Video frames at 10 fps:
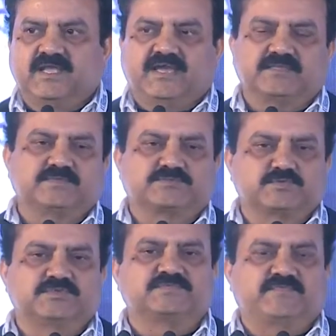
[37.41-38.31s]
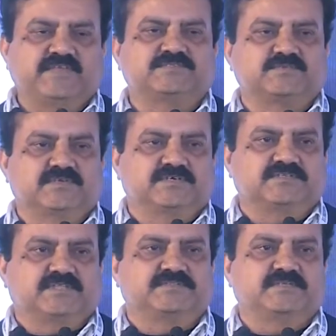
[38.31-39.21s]
And if the students fail to
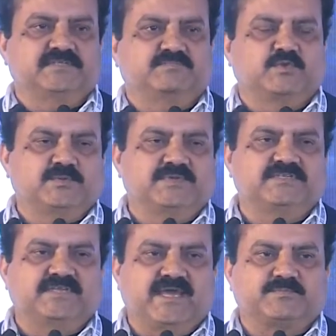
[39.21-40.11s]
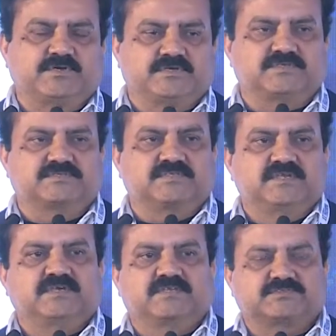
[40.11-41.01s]
learn, then the employability gap occurs,
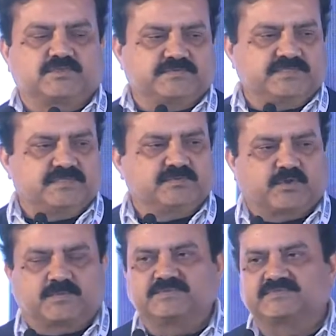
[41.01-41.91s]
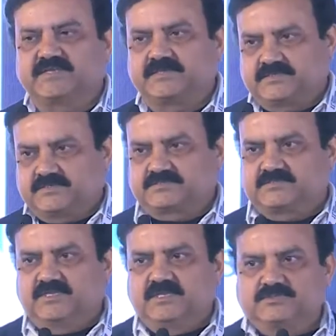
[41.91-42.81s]
rest of the problems that occurs.
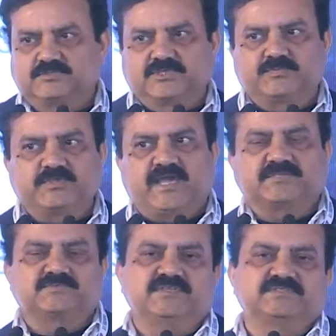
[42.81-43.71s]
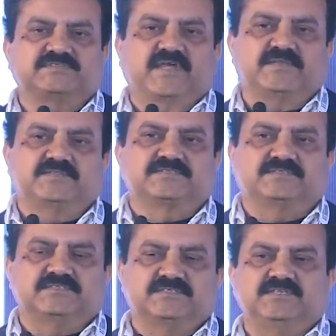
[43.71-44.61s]
So Jaipuria actually enshrined this
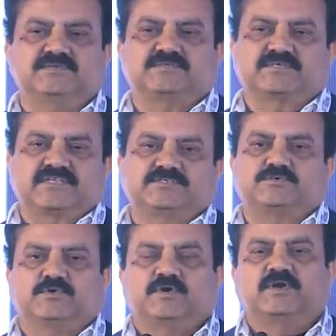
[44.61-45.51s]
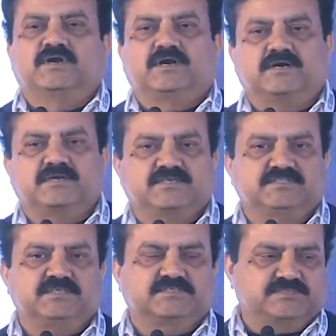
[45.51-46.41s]
learning credo
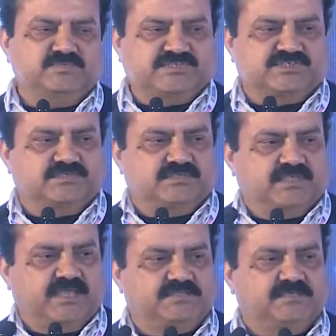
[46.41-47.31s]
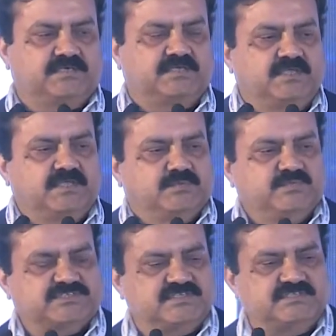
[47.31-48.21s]
in its mission, and the
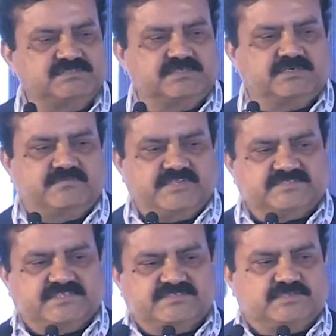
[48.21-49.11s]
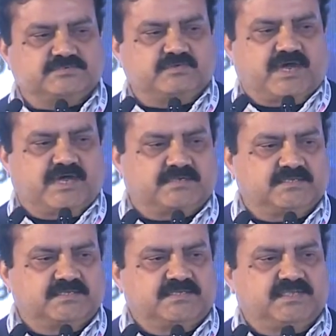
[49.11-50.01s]
mission is very central to
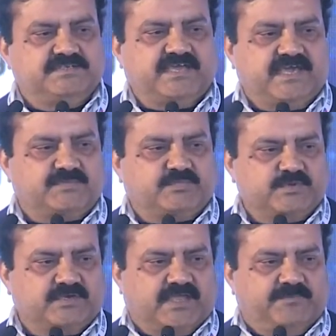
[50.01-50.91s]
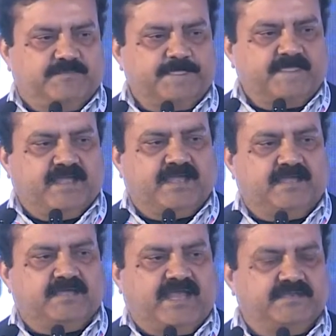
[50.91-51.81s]
our entire program.
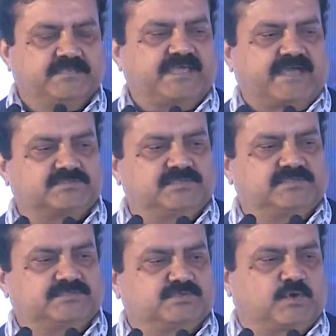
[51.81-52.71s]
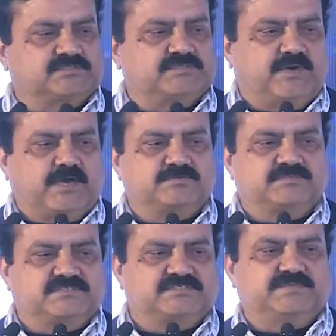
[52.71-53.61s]
And it actually talks
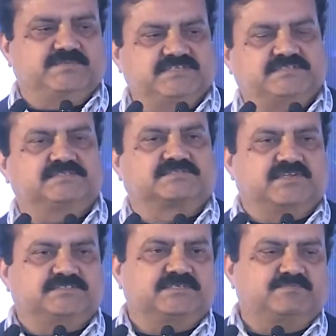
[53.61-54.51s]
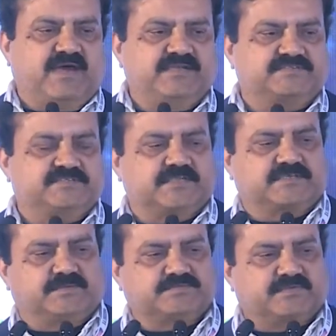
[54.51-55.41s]
about the stability, strategic mindset that
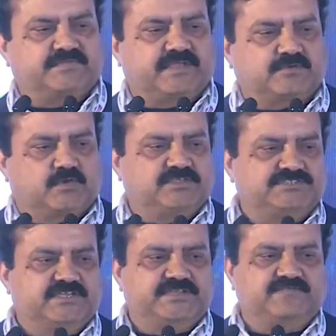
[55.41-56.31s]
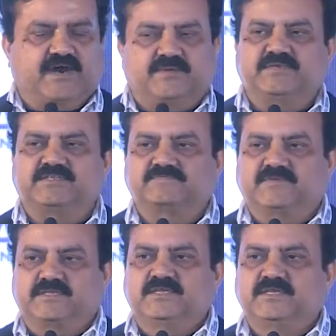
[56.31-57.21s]
comes from their collegial environment is
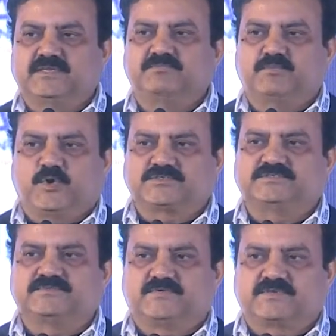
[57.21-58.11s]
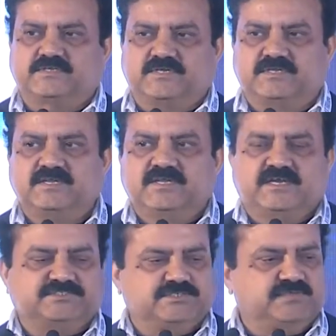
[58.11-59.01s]
very important for
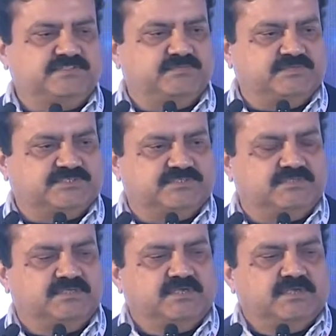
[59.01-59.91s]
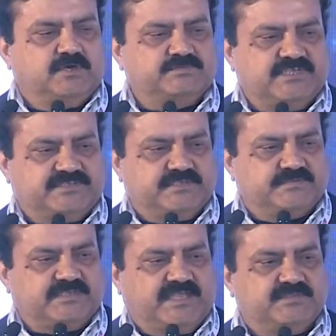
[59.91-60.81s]
achieving the mission
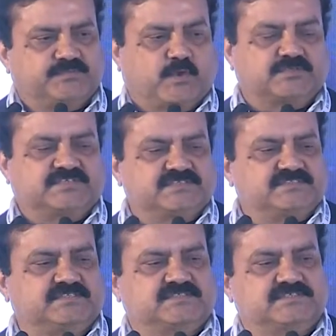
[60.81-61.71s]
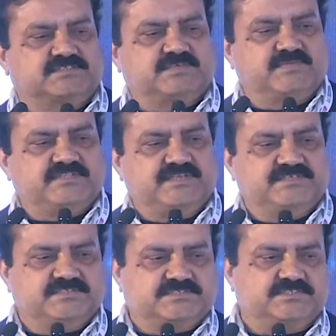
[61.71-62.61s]
objectives. And the process system and the
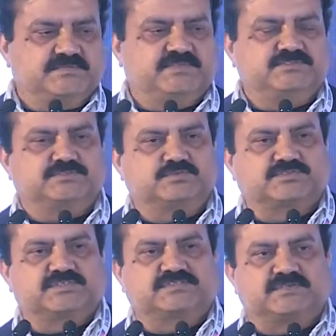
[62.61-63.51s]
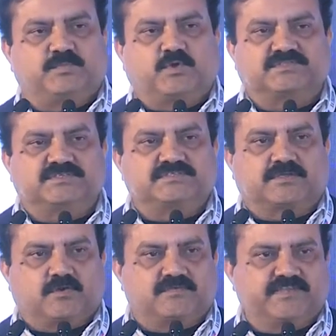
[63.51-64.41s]
leadership, the institutional support, these
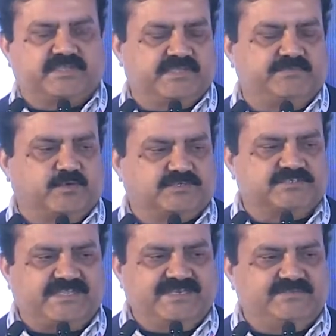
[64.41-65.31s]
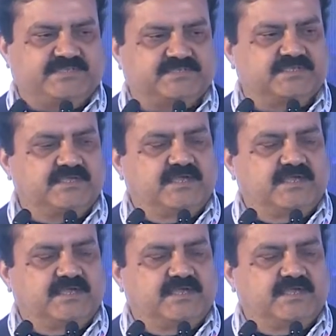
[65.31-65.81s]
are all very important elements.